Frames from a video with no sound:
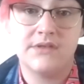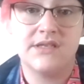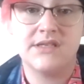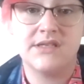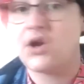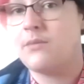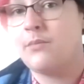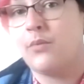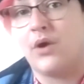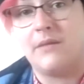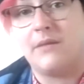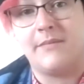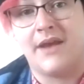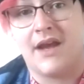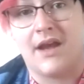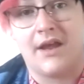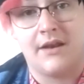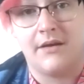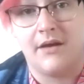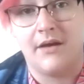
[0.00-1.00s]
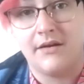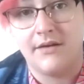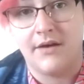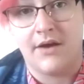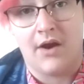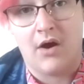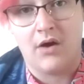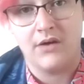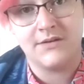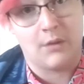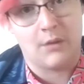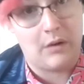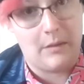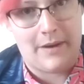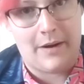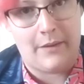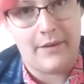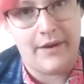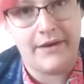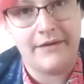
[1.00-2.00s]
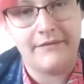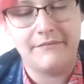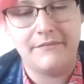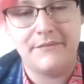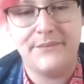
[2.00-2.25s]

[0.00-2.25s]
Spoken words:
There's no point being an asshole about it.